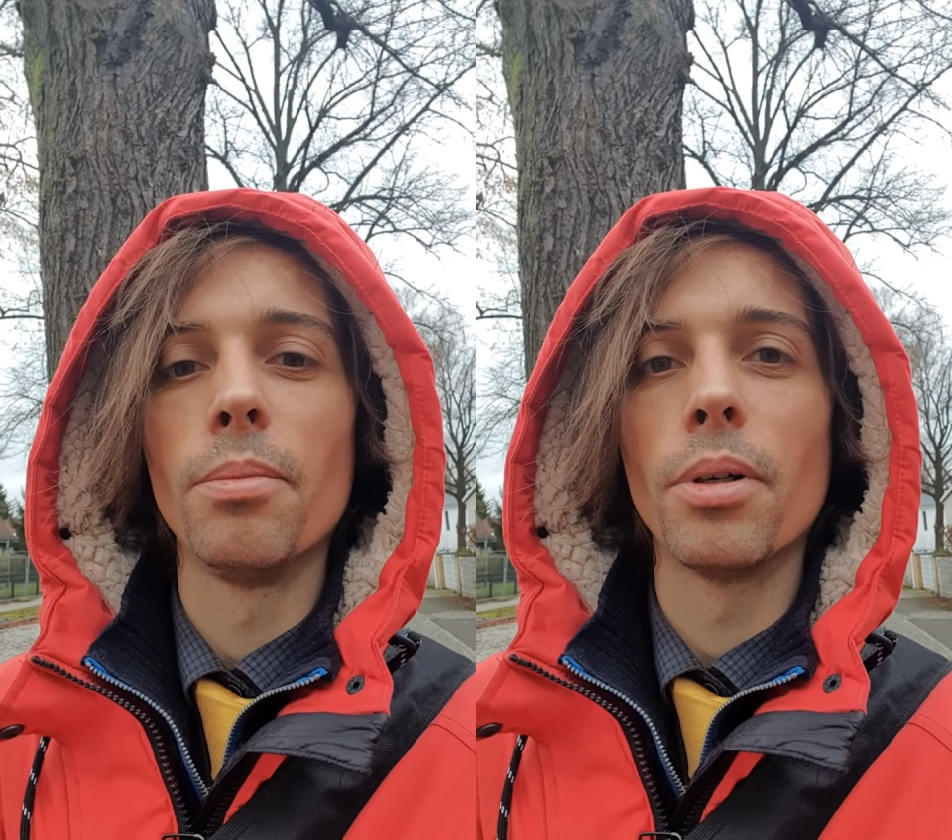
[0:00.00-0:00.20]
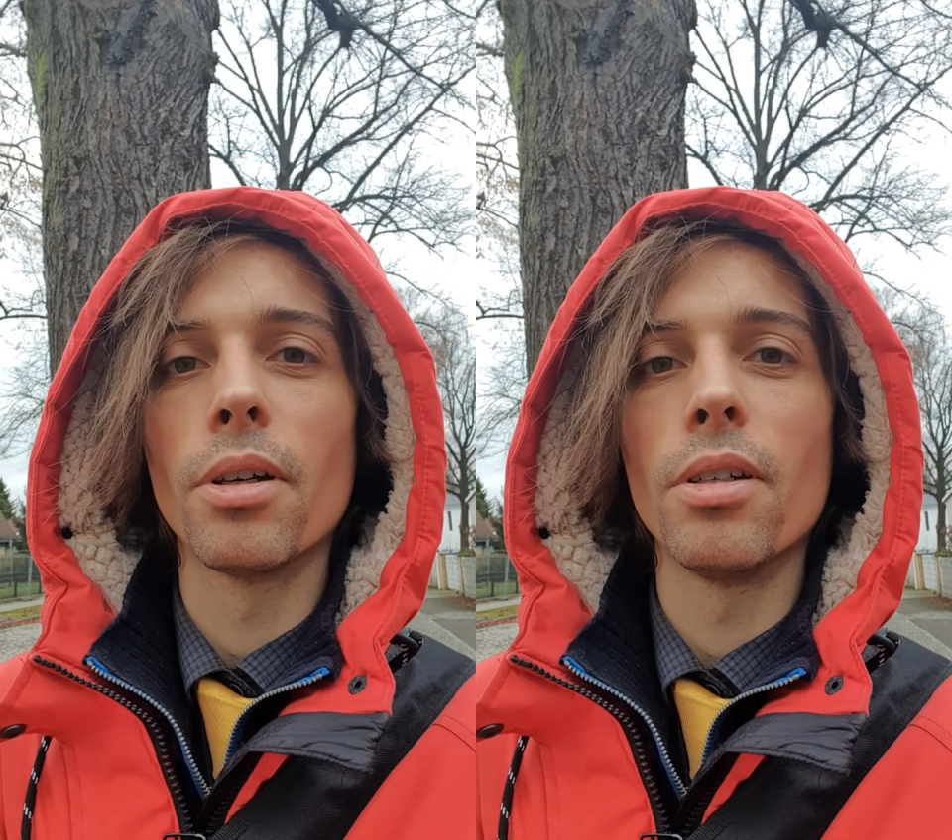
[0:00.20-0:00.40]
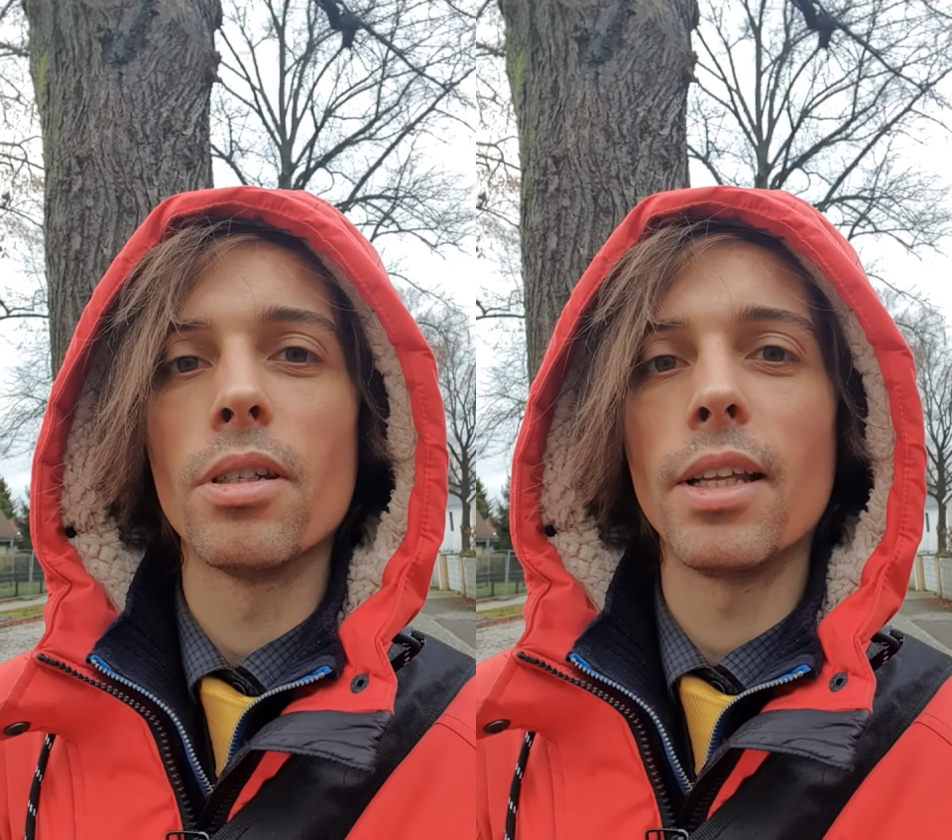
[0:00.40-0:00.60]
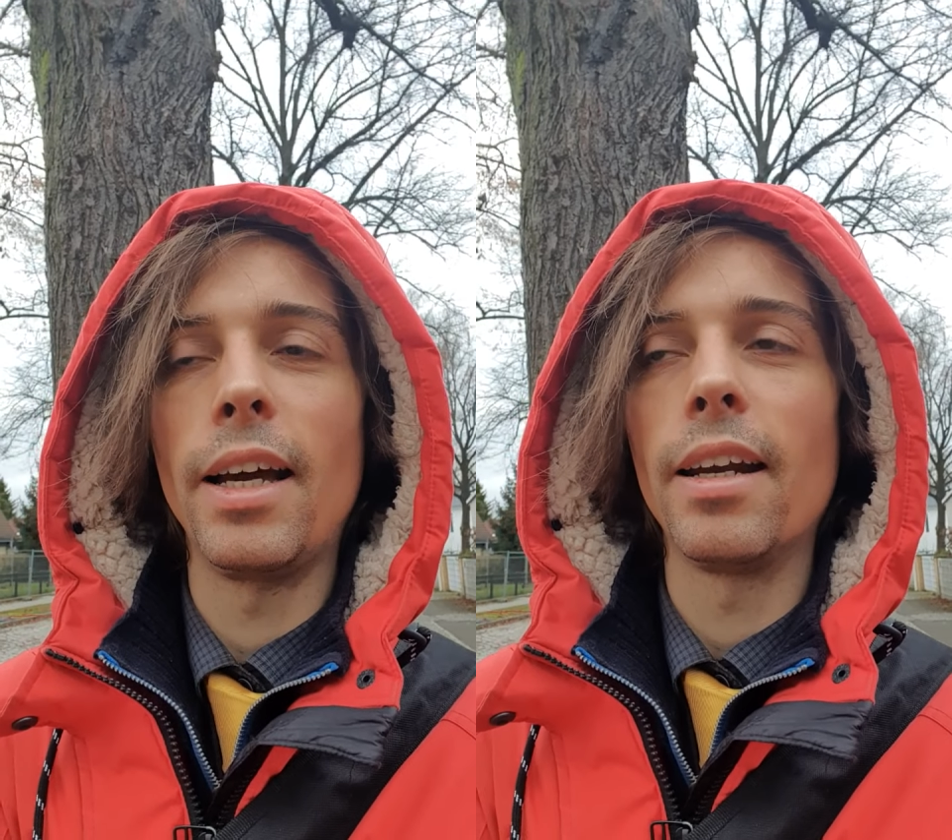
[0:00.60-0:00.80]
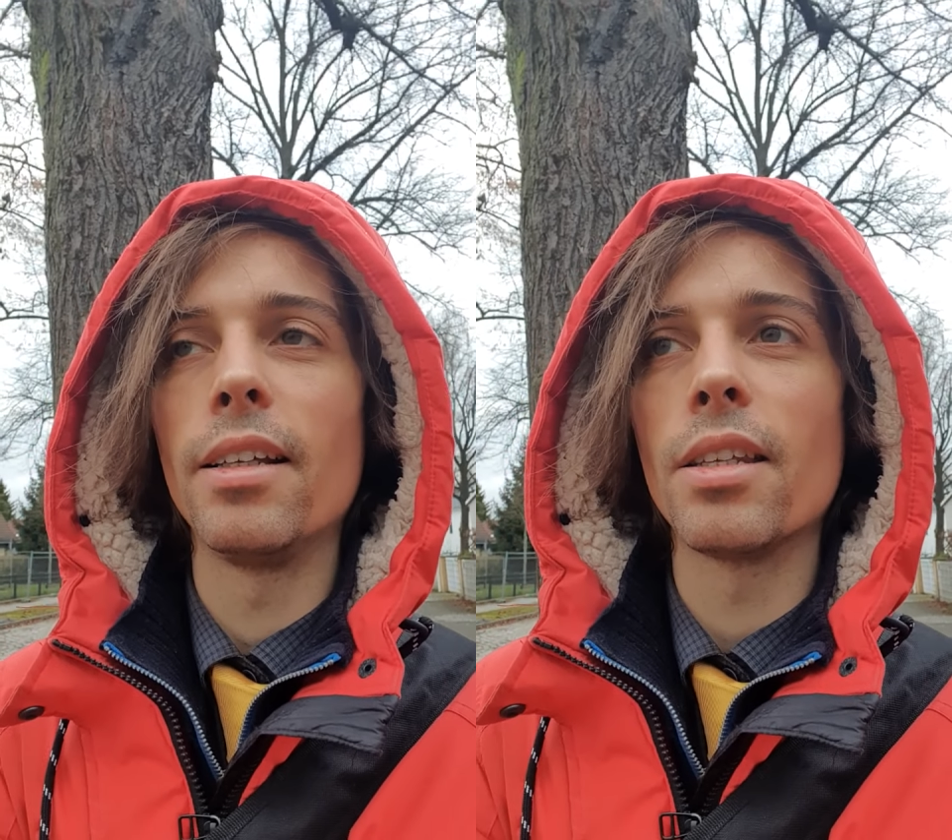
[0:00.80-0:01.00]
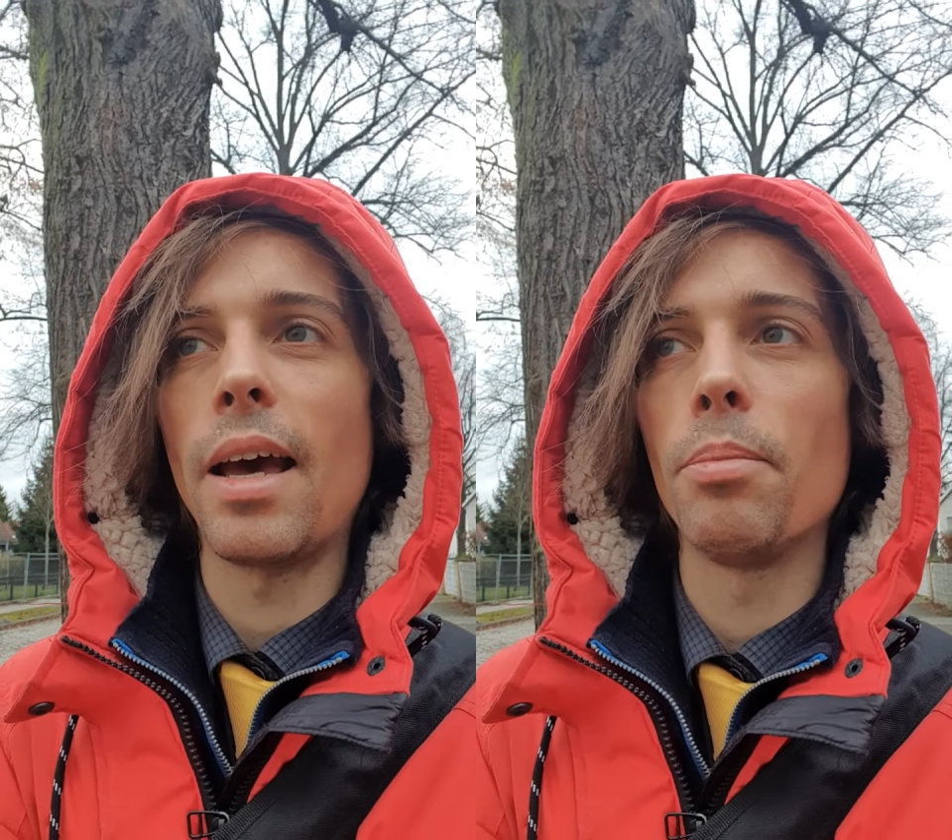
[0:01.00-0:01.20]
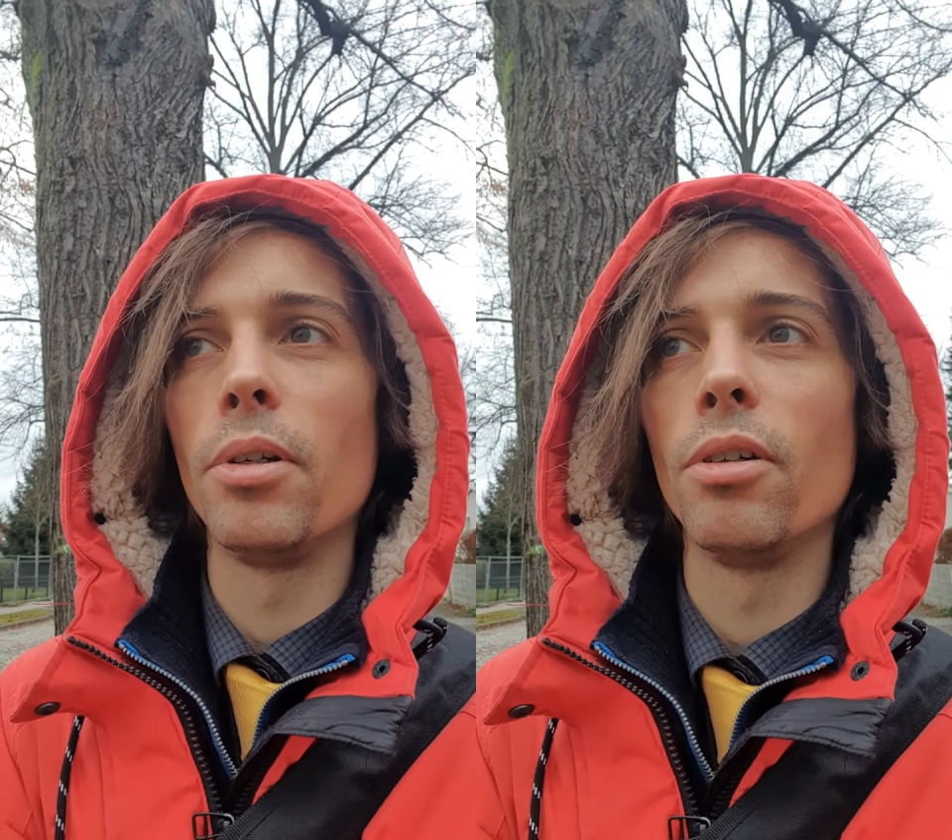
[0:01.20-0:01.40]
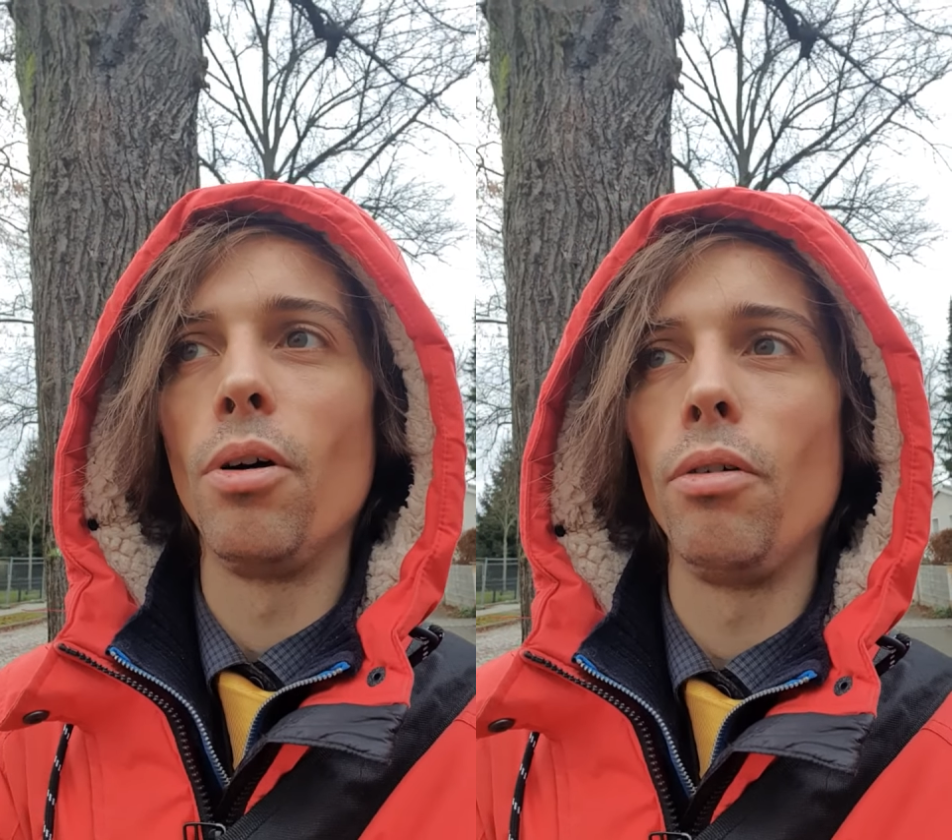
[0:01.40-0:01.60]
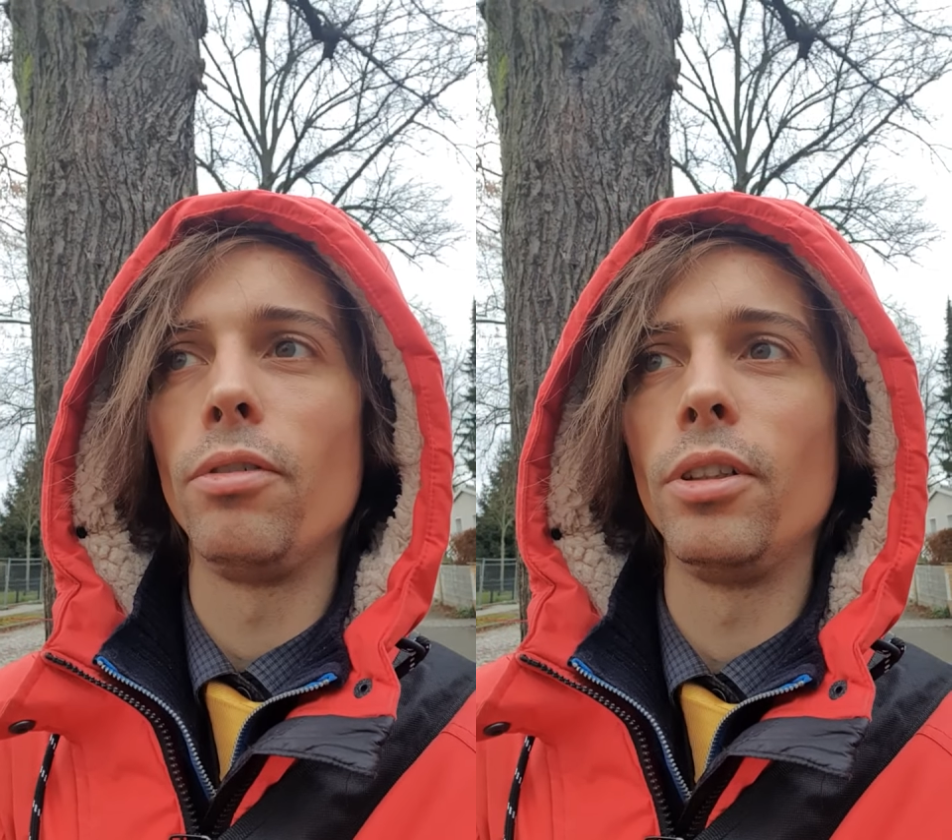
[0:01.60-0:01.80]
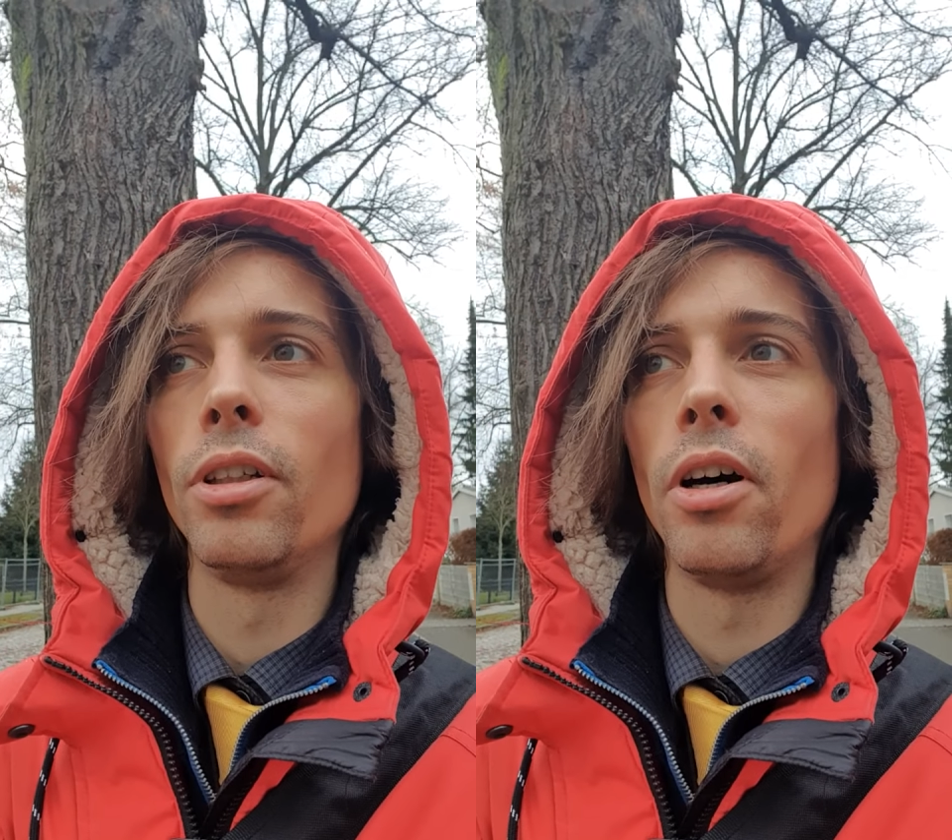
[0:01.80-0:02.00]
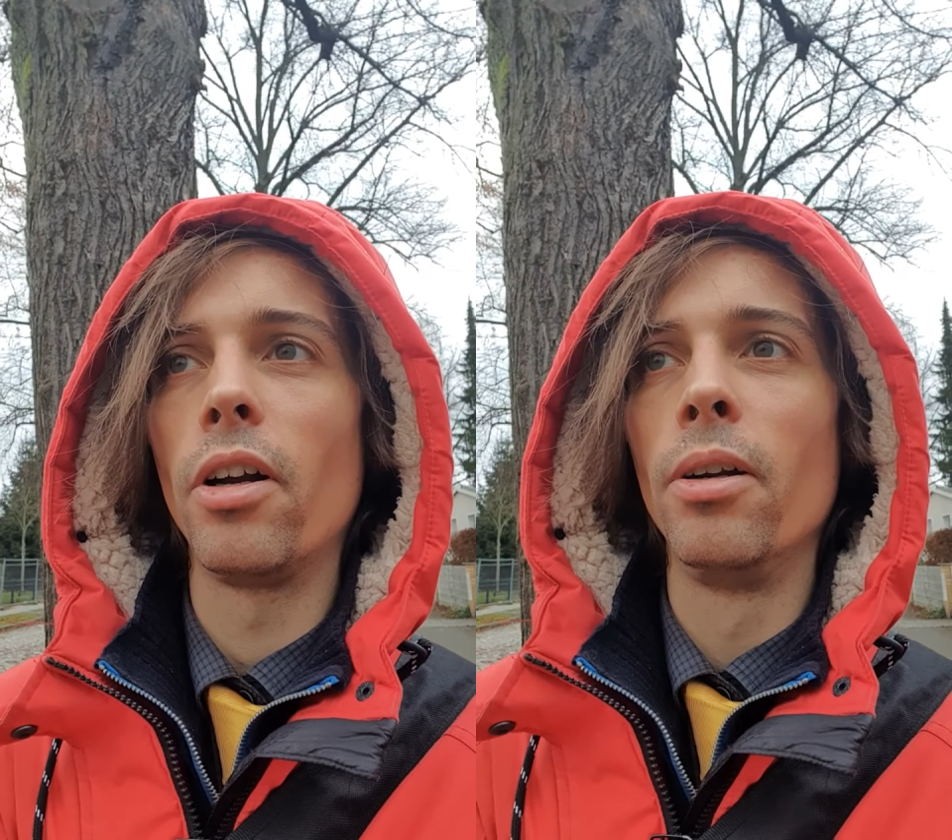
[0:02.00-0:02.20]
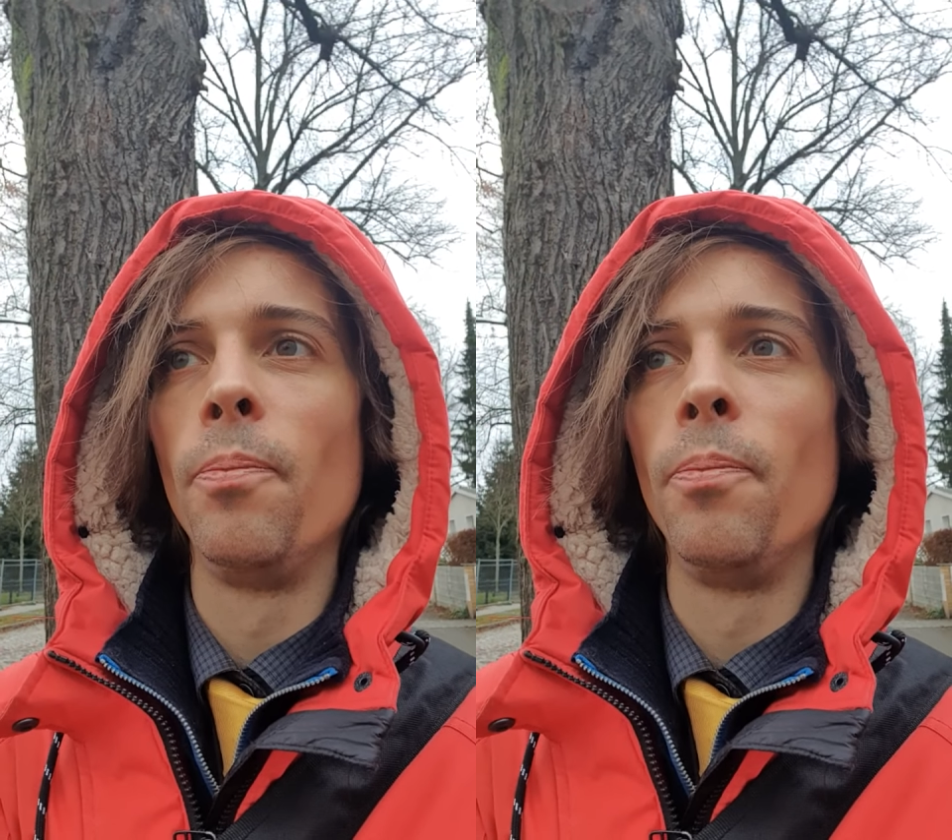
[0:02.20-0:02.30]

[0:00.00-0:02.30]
Because that has happened an awful lot